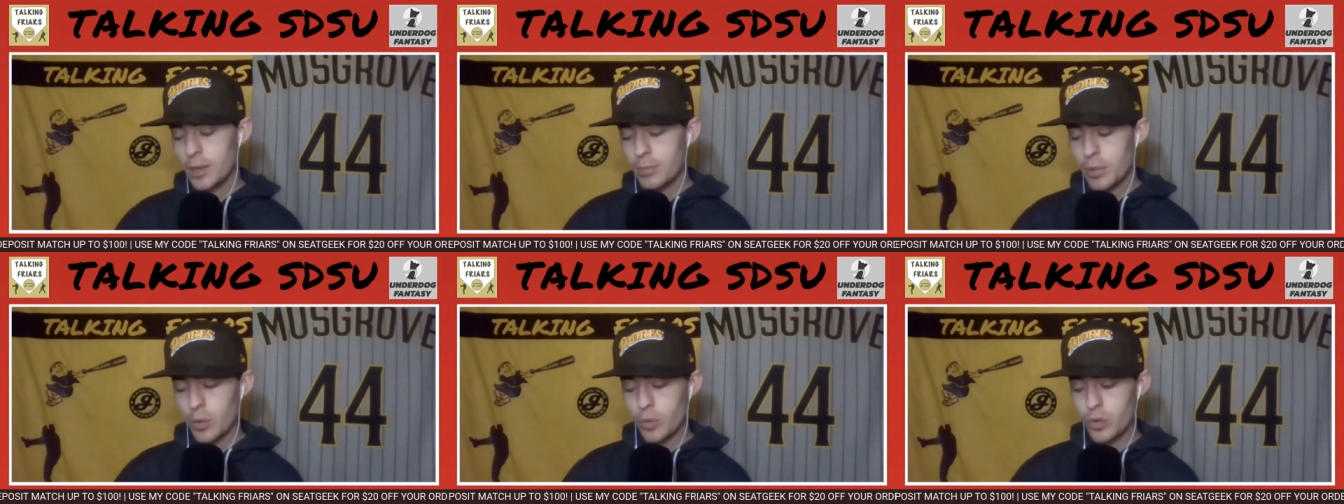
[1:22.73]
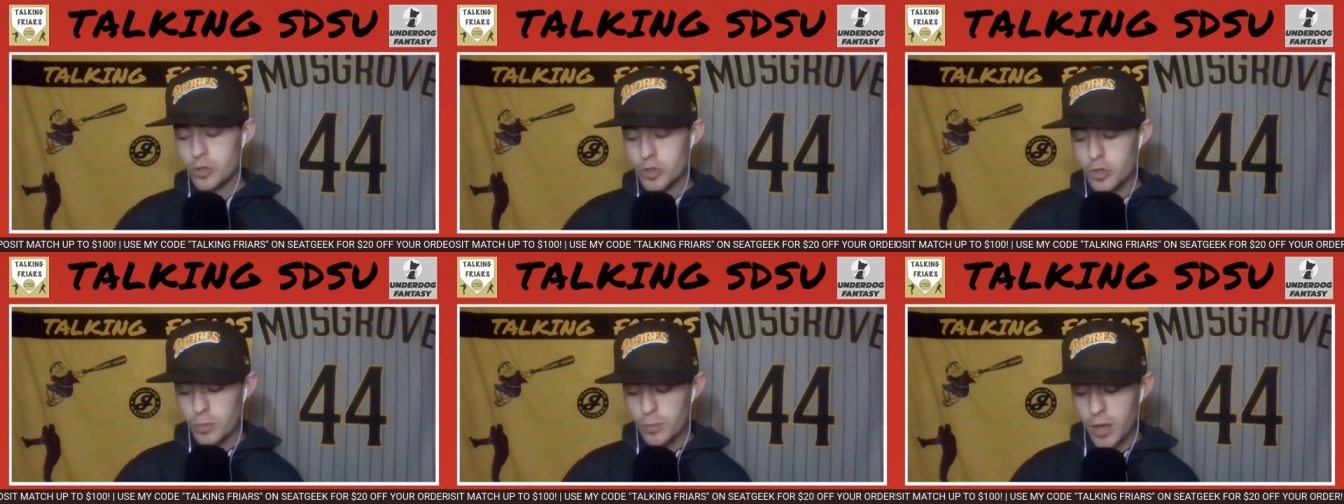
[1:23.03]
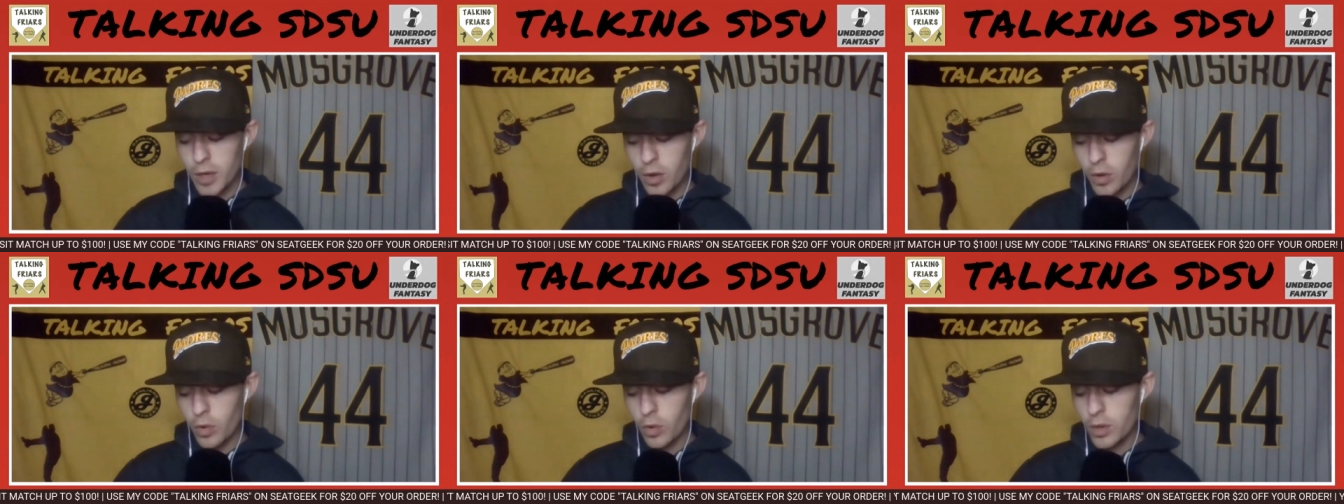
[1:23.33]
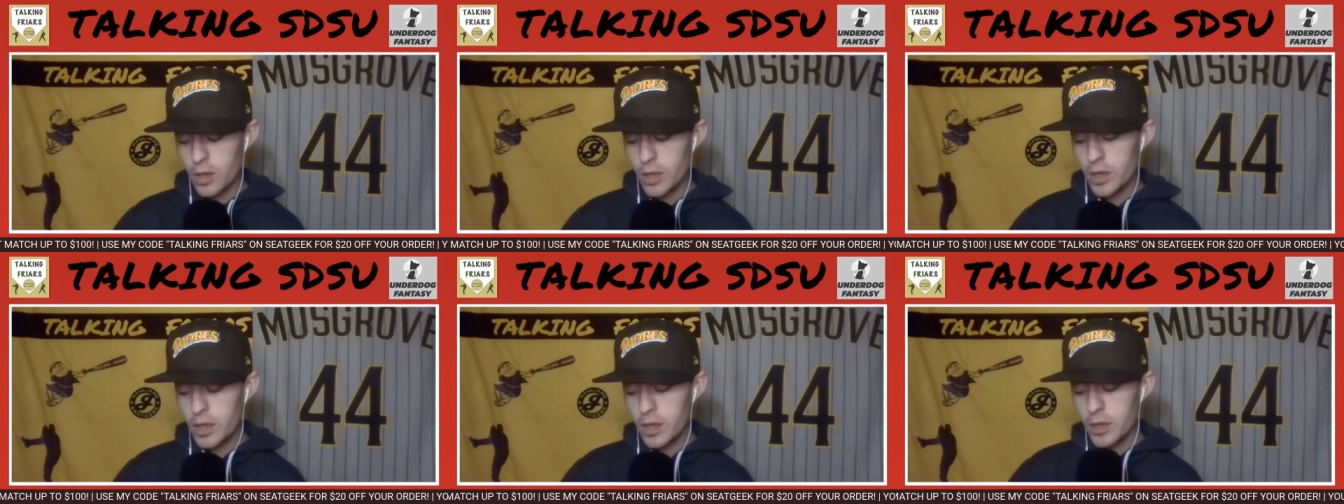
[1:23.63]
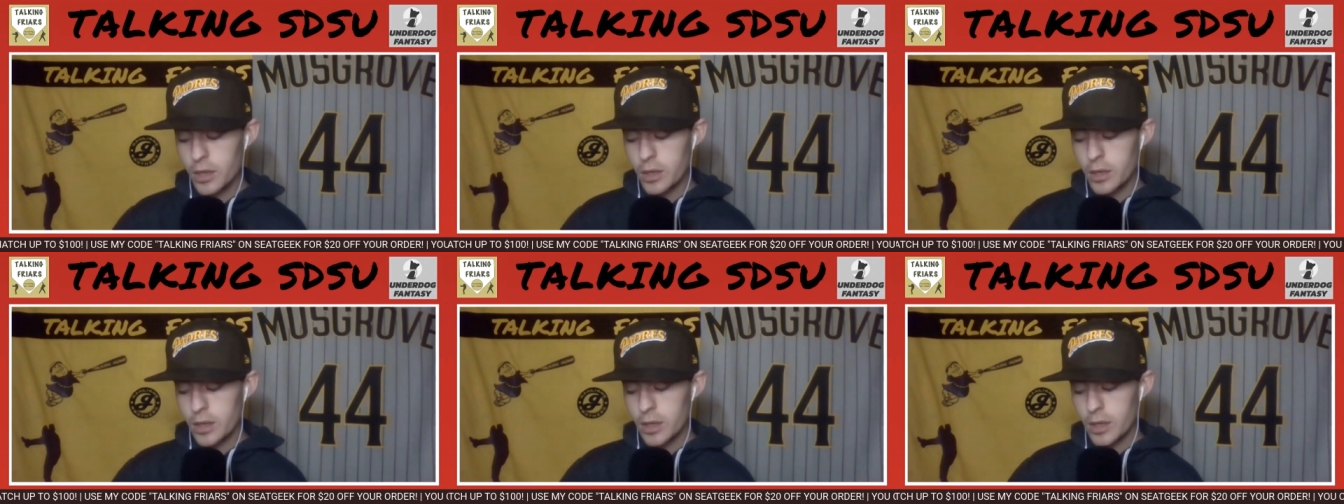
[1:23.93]
But with Trammell,
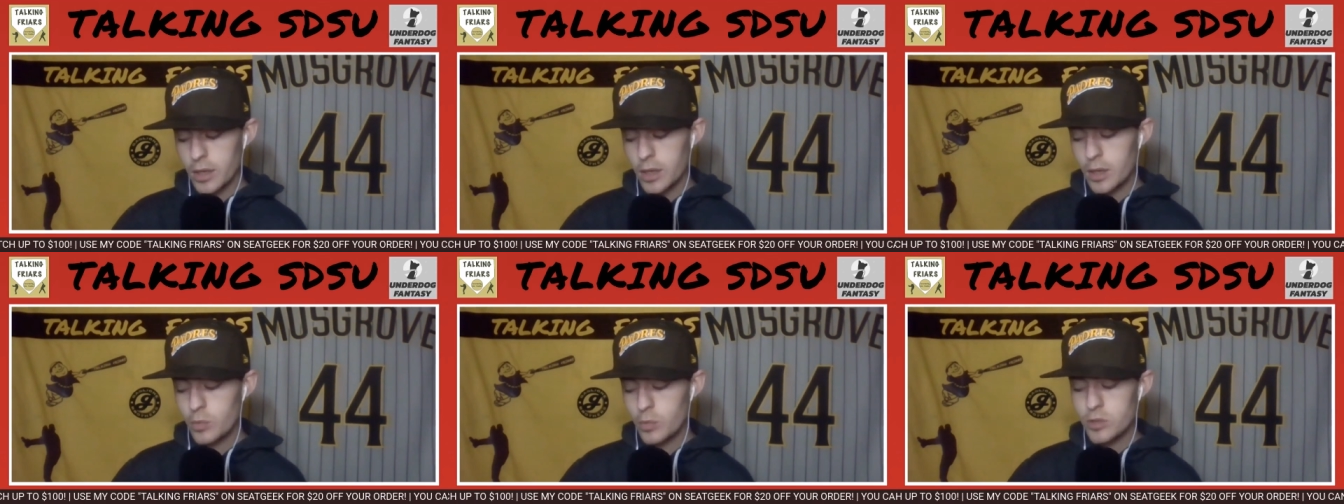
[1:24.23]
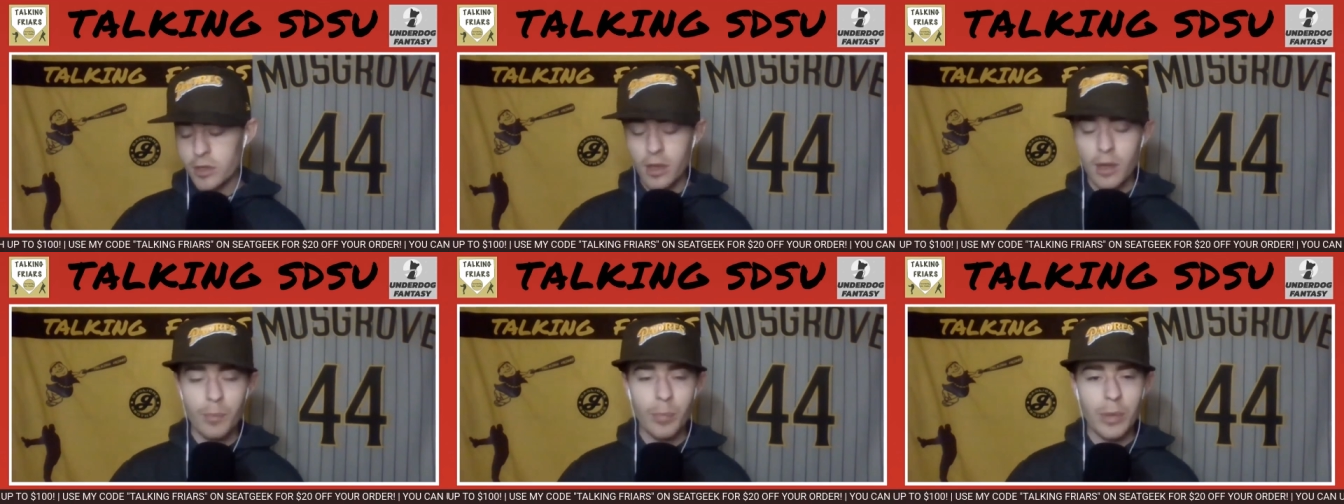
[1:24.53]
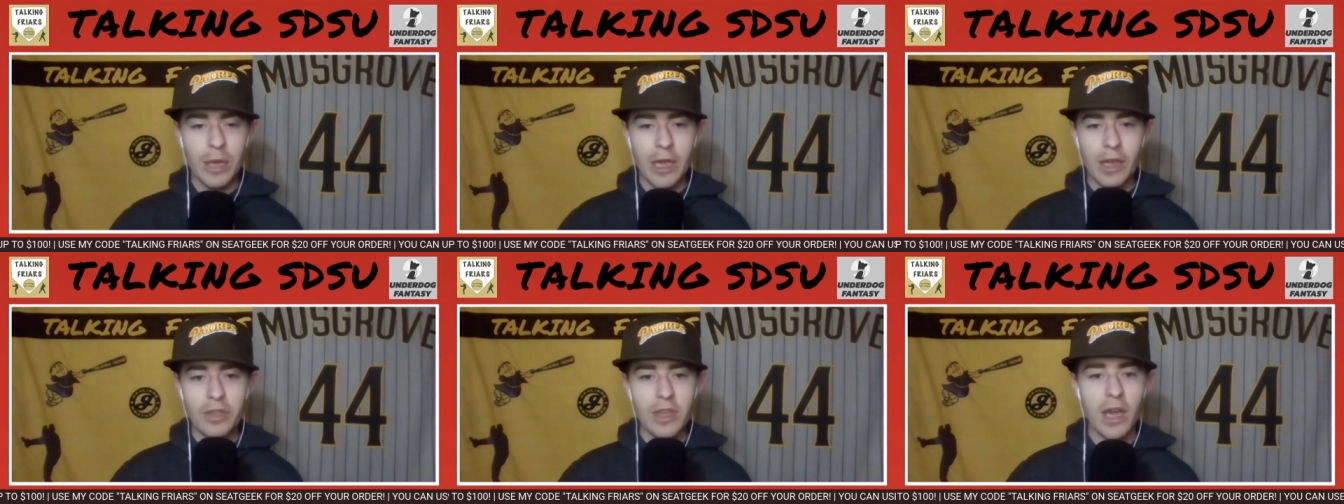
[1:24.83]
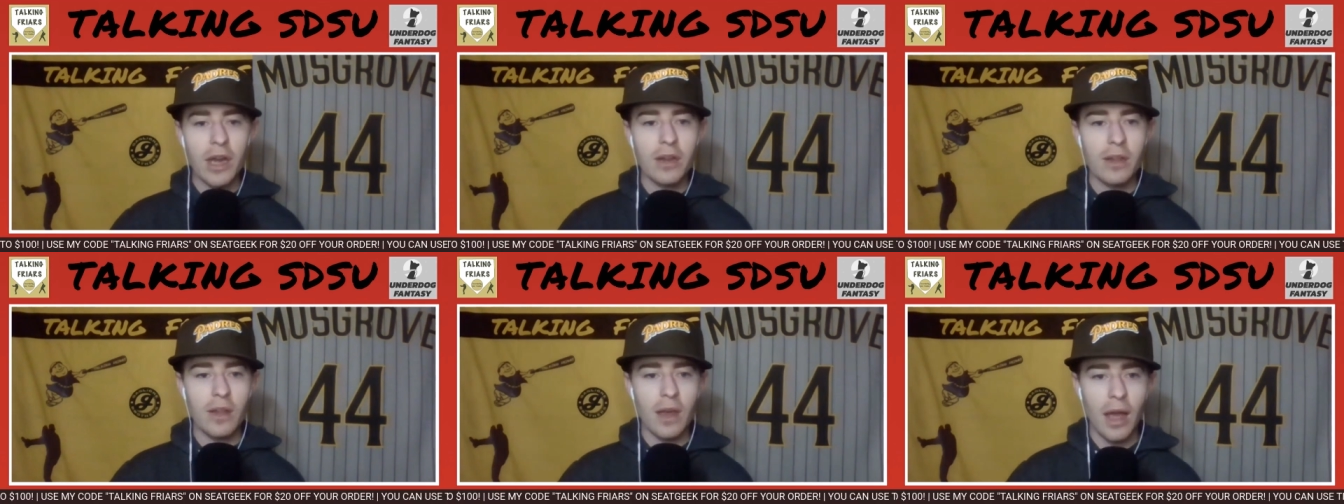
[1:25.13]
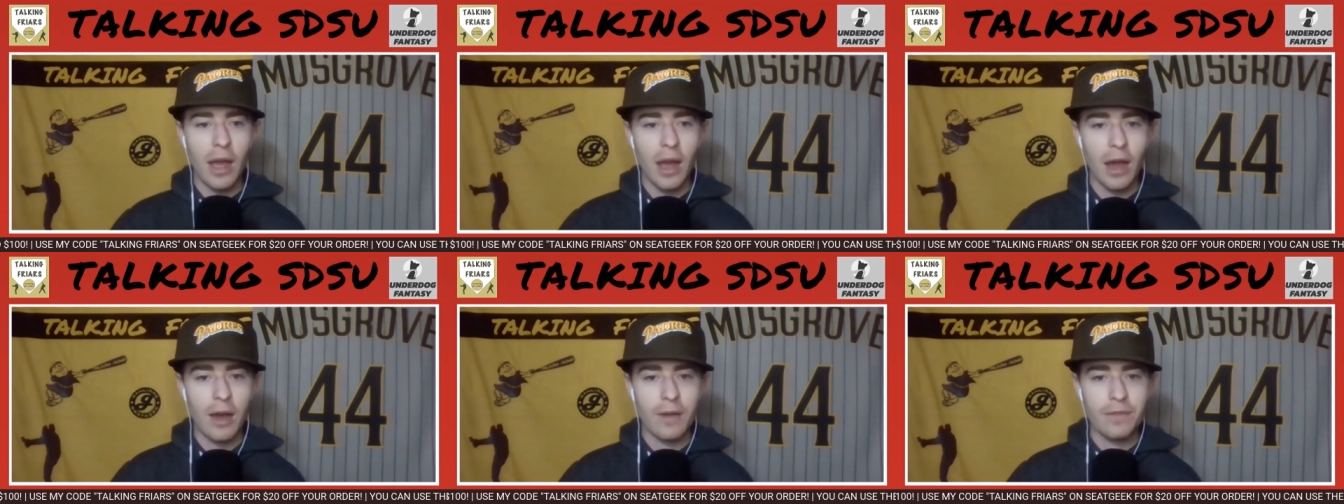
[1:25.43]
he was limping at the end of the
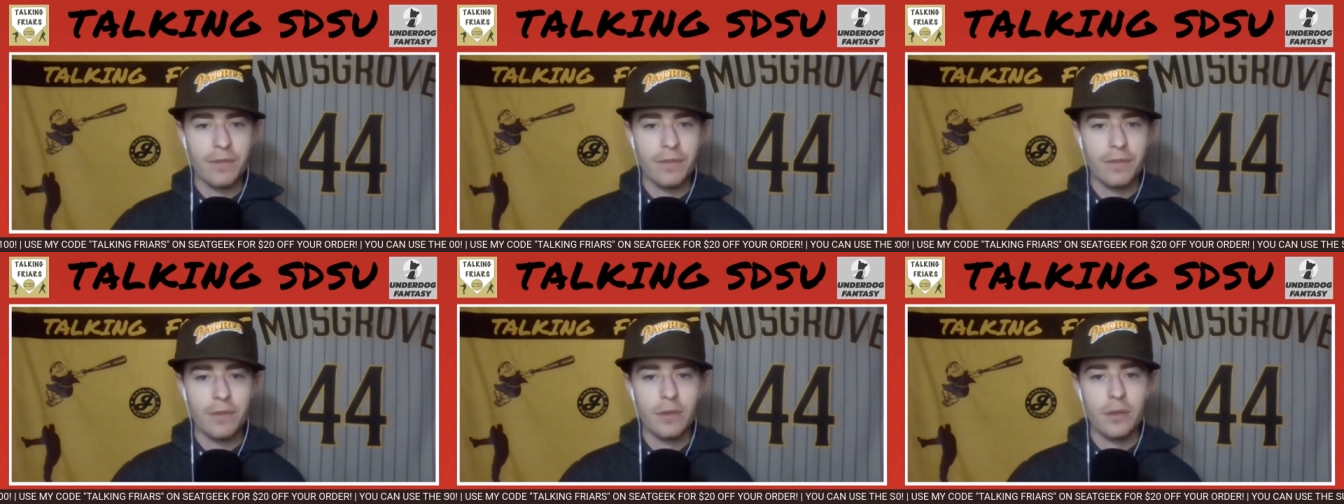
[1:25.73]
half.